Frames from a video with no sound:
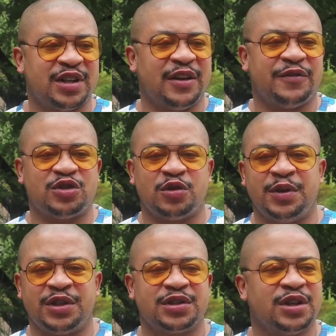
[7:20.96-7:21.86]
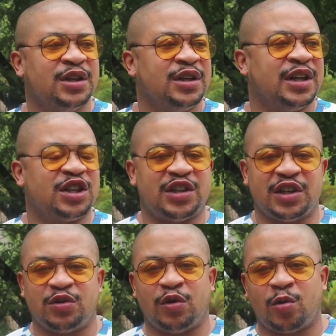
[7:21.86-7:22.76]
stay there for 2 weeks. They
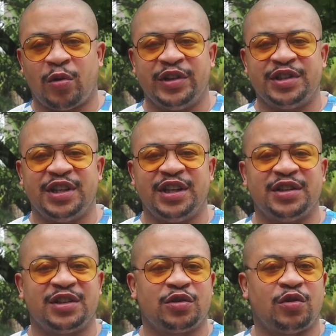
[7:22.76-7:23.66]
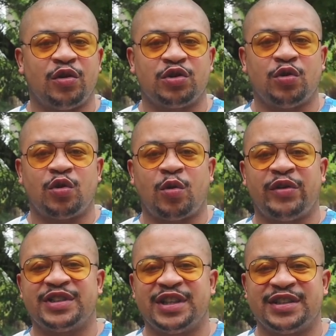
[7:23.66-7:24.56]
check, do a quarantine
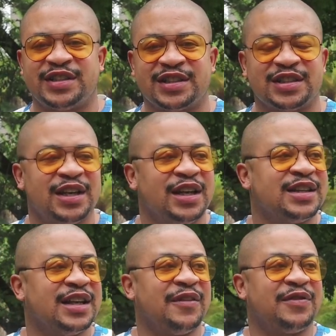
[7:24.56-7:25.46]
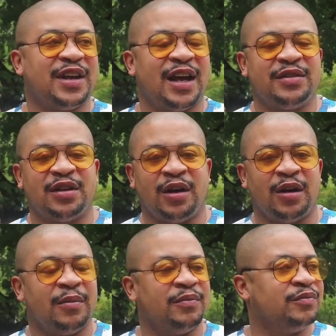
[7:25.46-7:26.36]
test. Then after that,
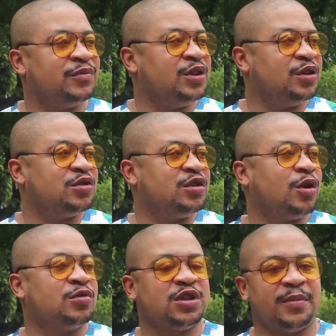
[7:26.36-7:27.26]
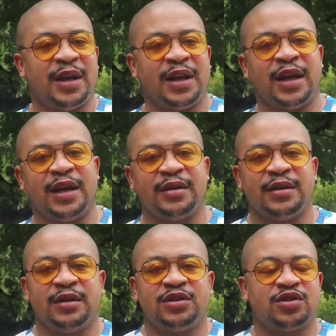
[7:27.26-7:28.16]
you know, you can go to the mainland.
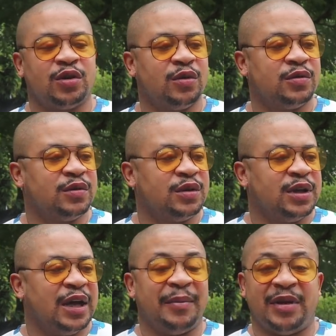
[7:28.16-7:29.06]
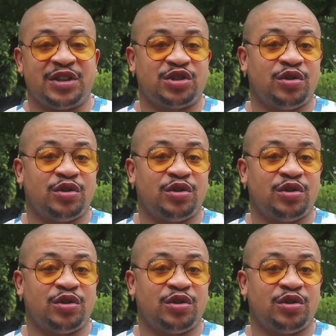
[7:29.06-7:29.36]
So I'm not